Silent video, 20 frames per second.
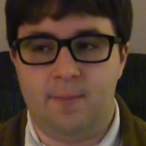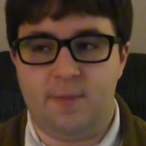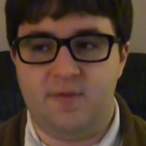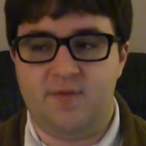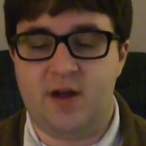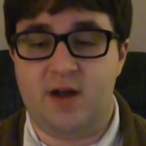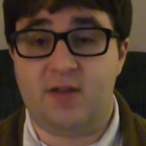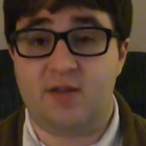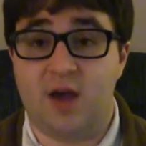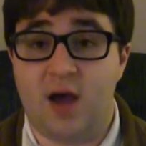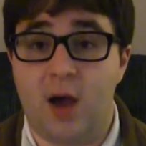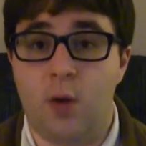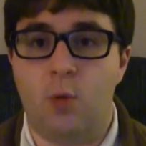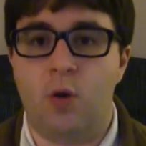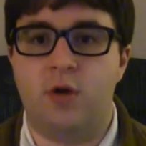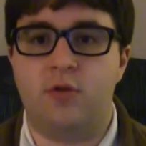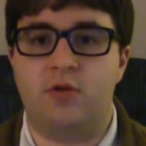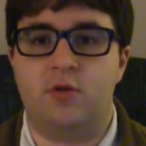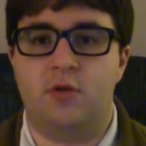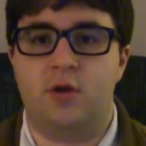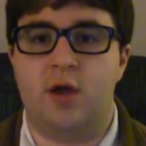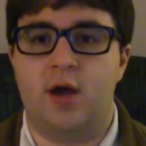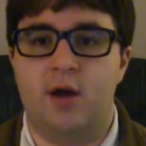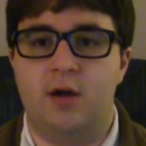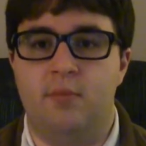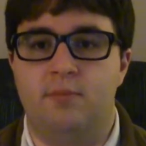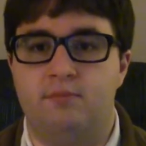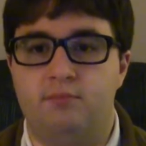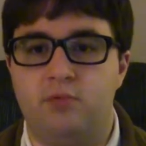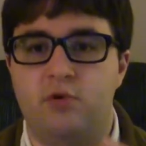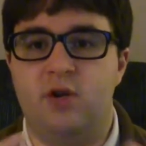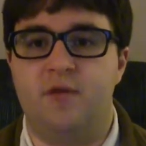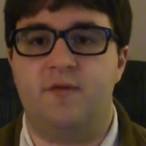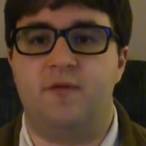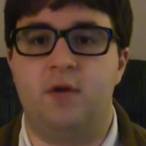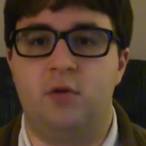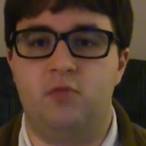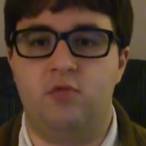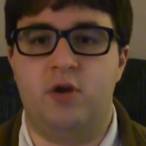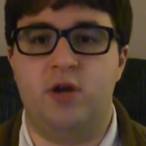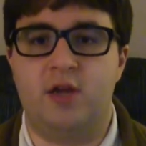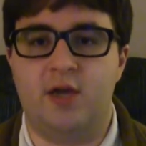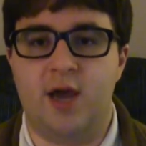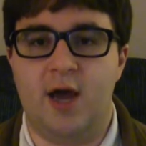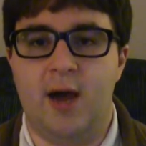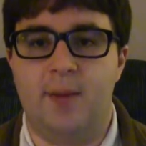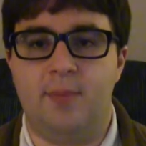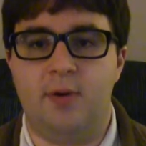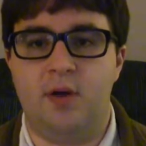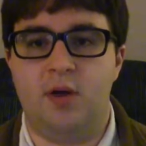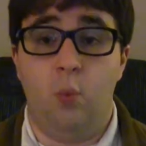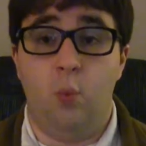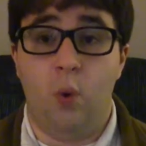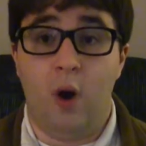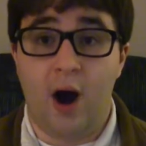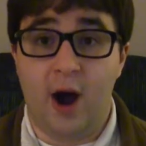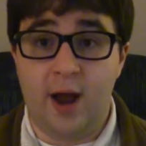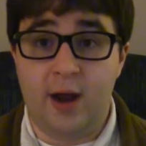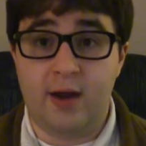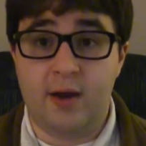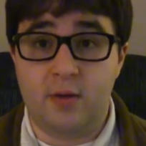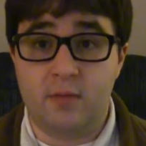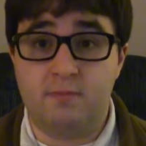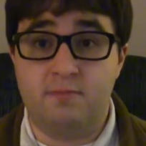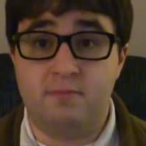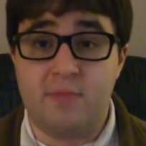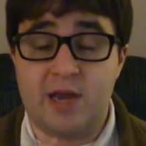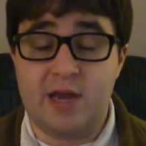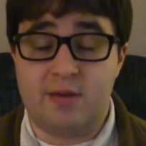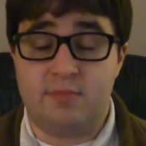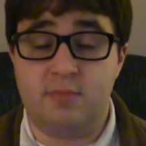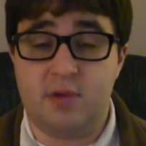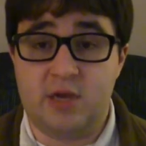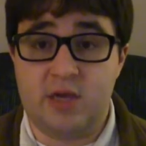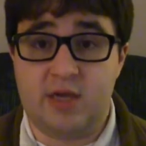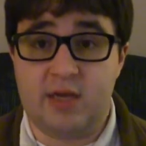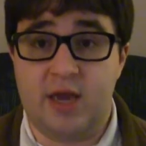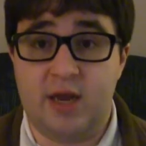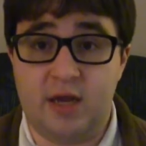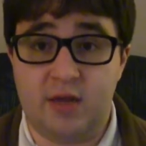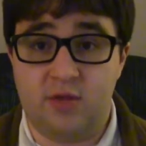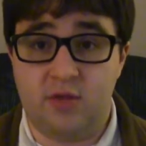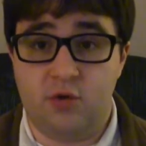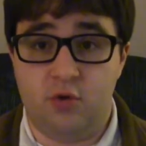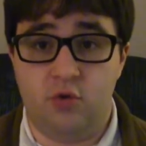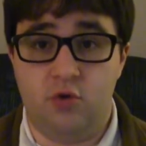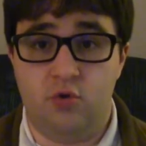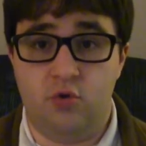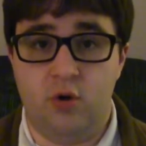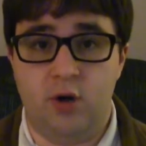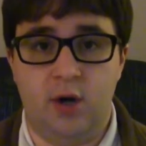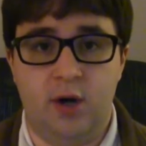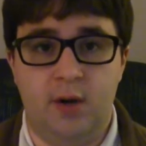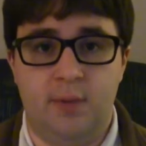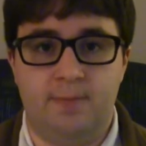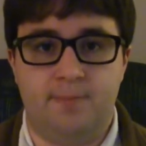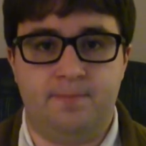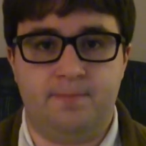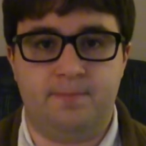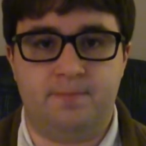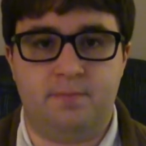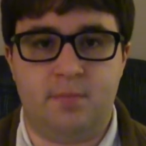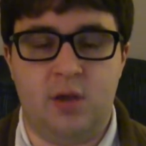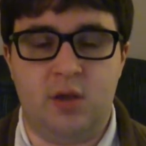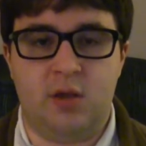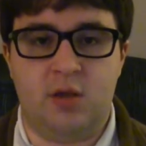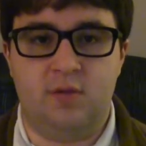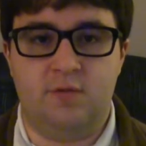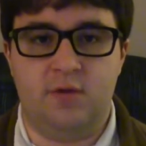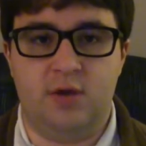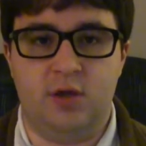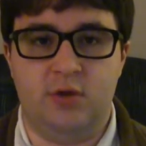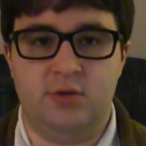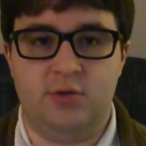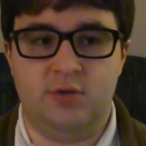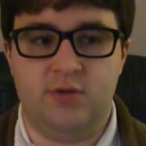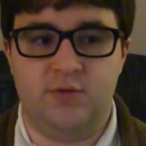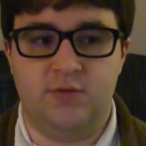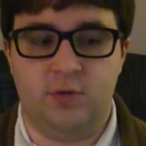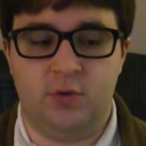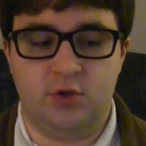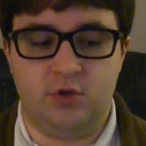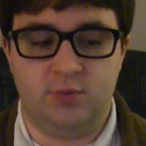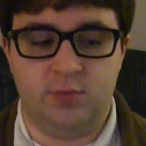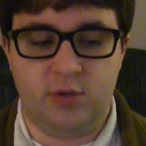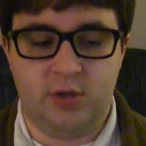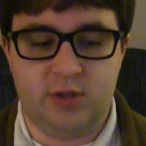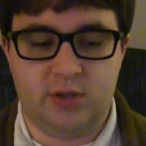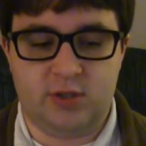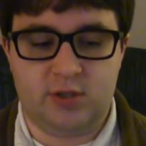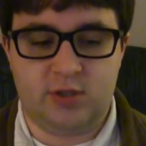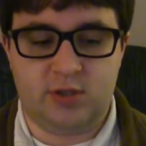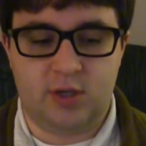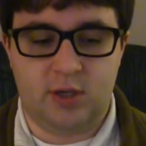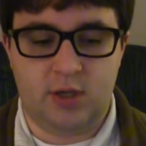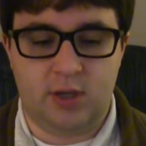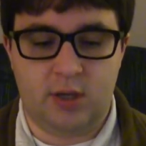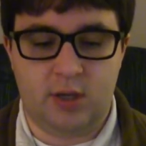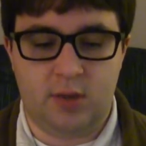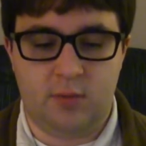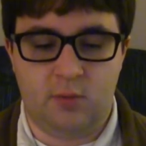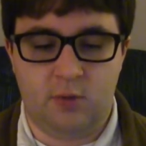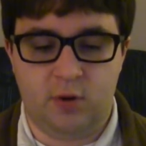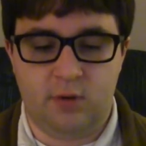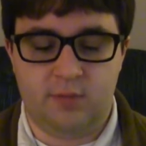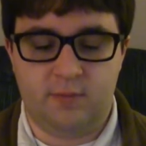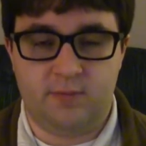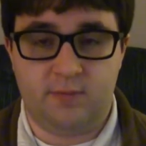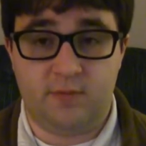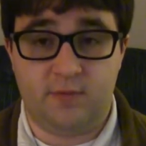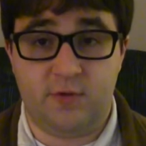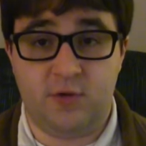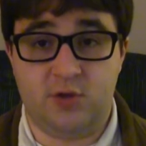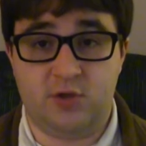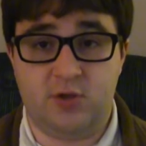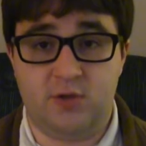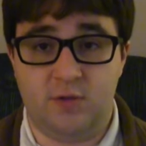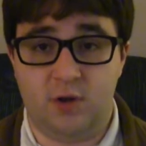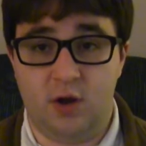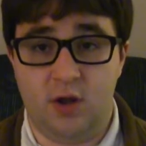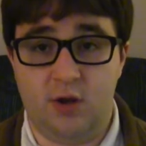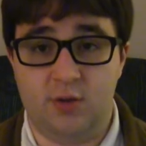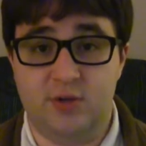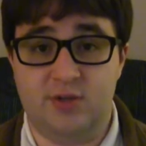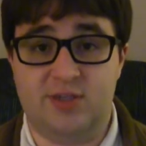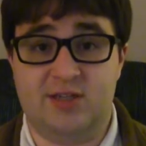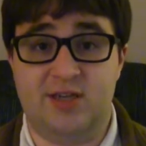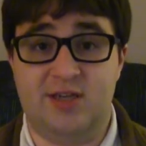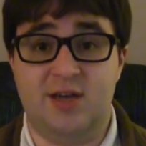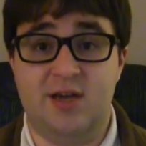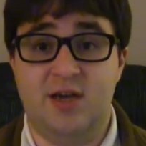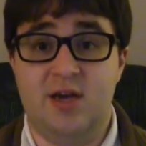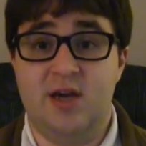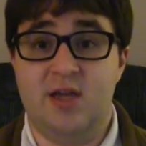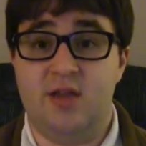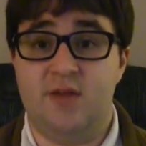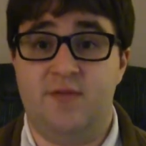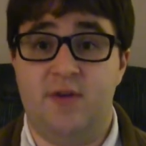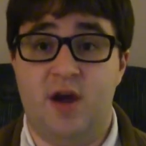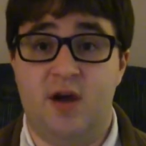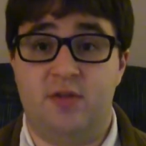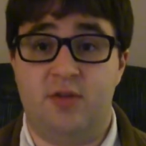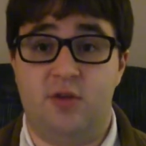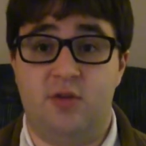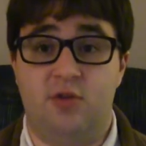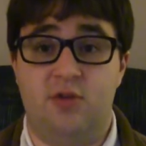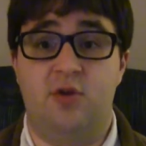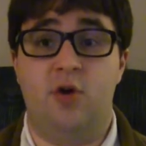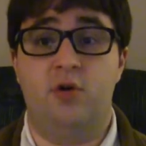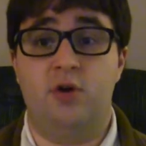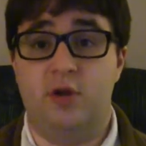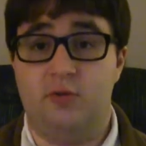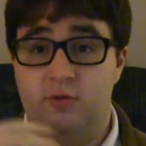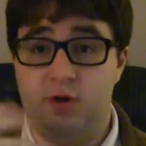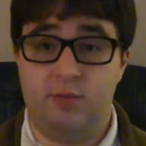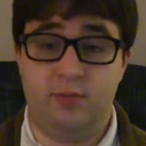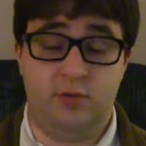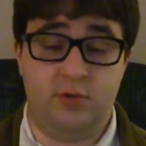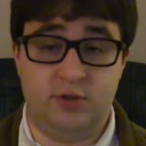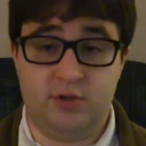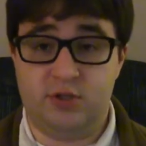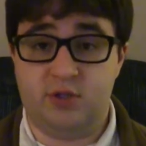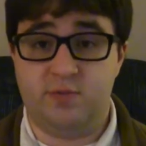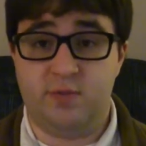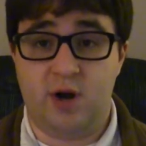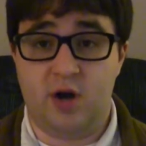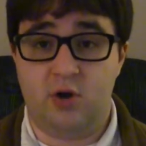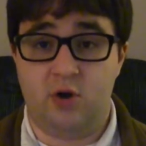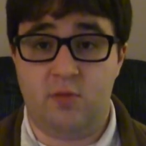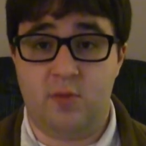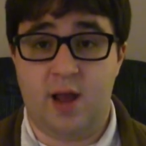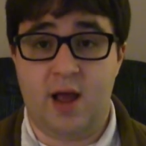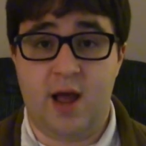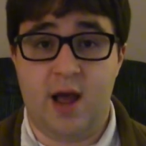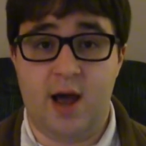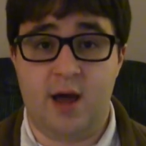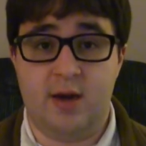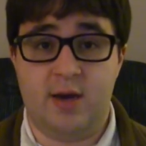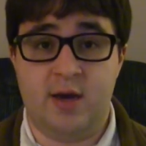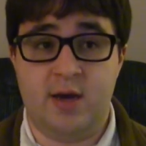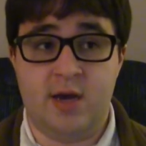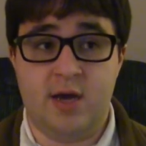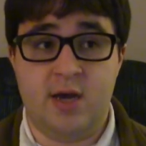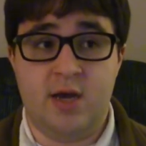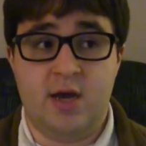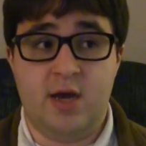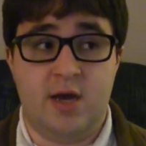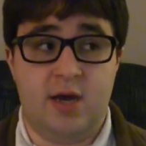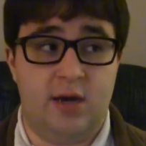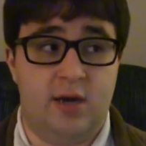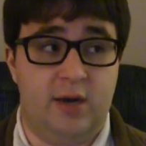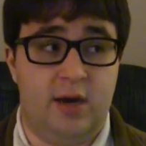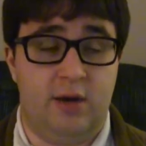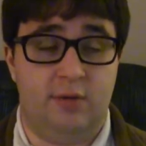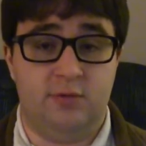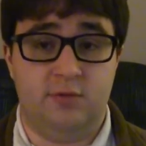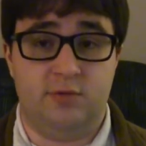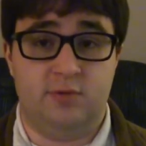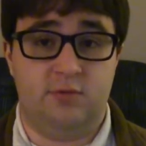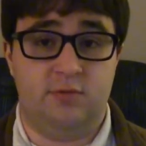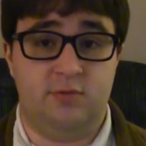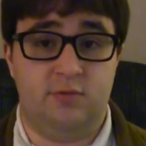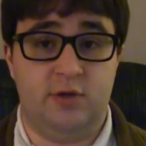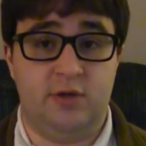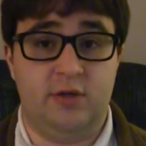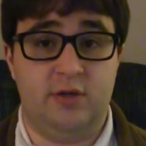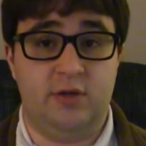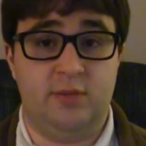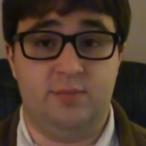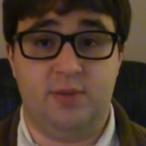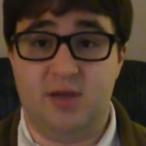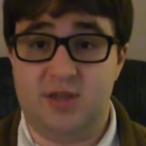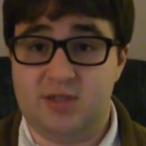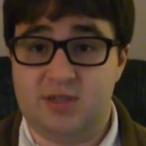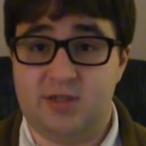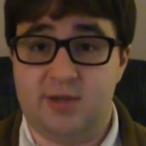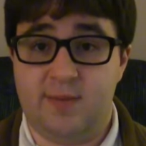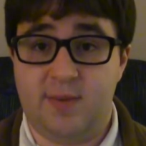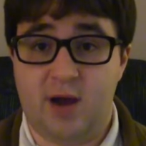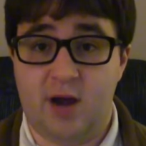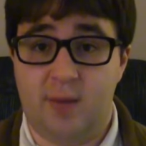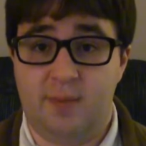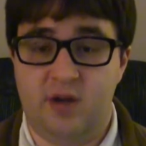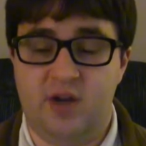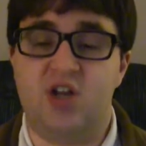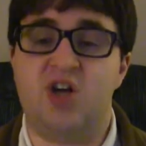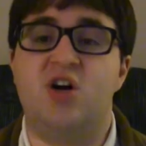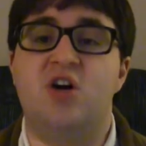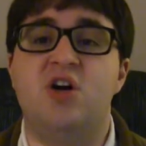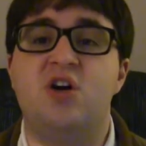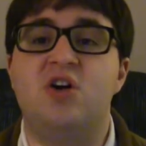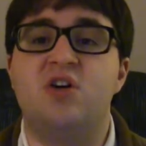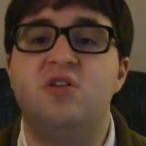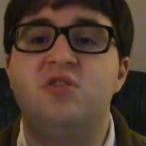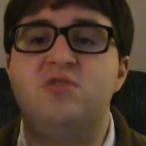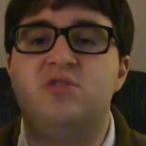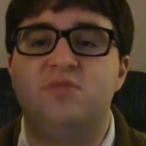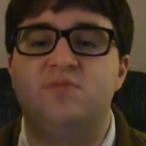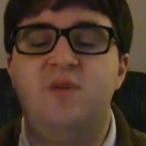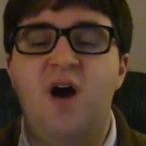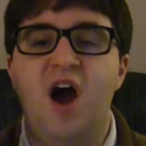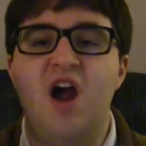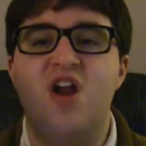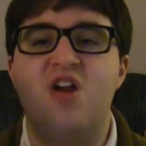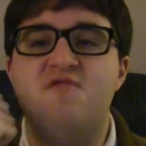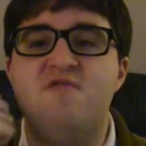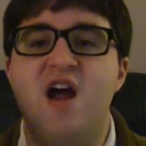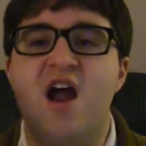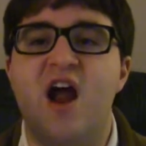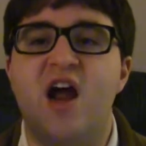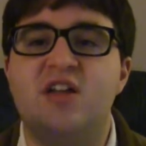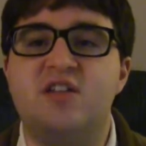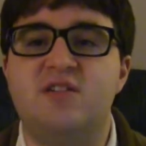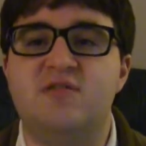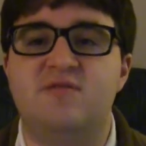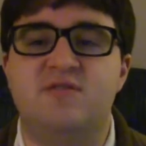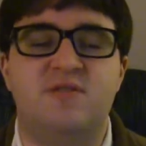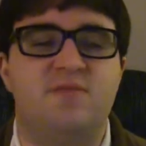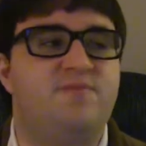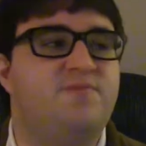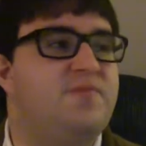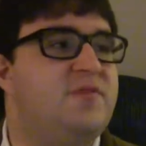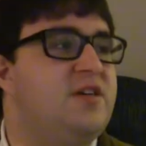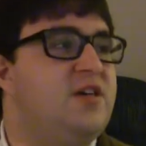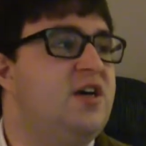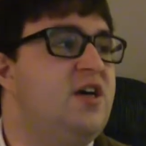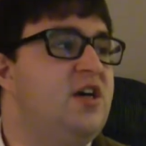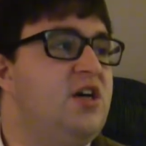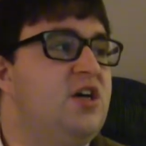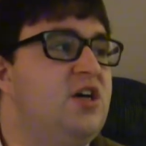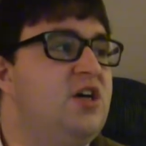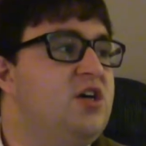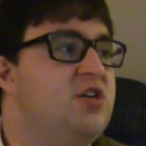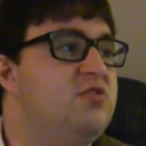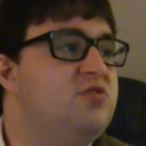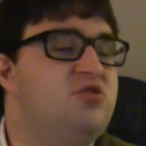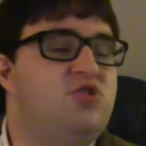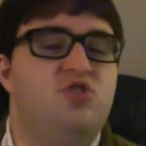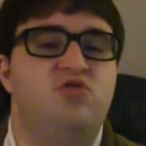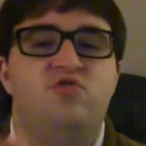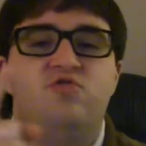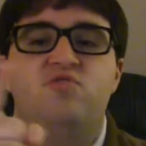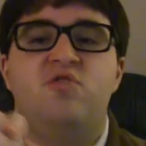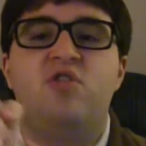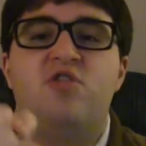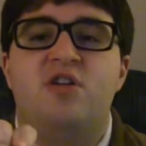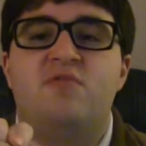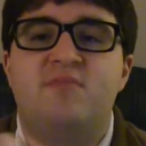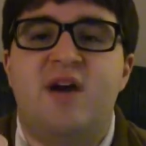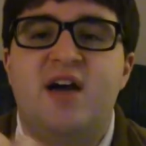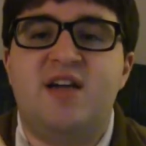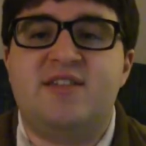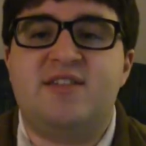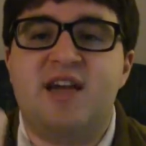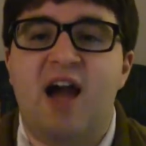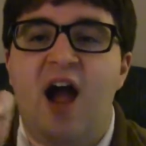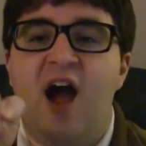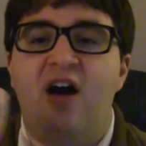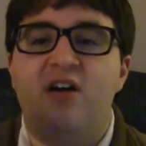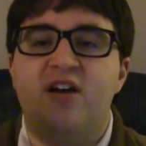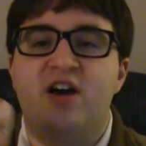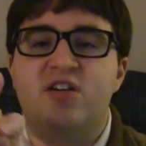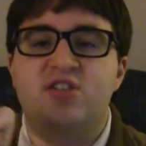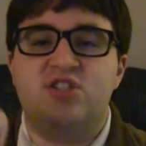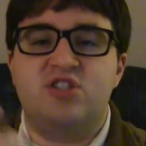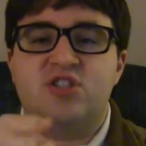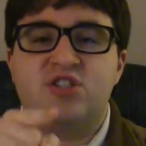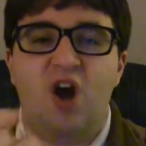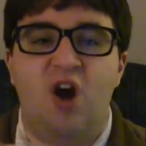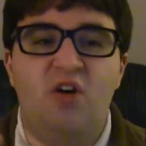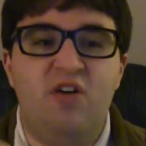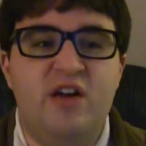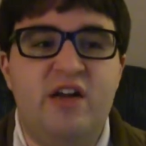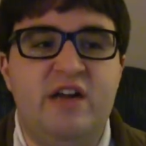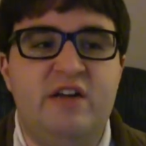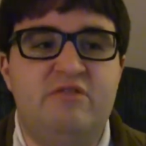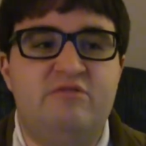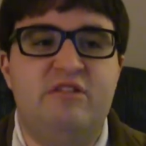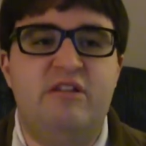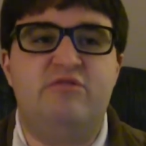In fact, I wanted to kind of briefly recap what made me get into making videos in the first place. Well, first of all, it was the fact that Sony rebooted Spider-Man. And I was really pissed about it. I'm like, oh, Spider-Man, you ruined my childhood, Sony.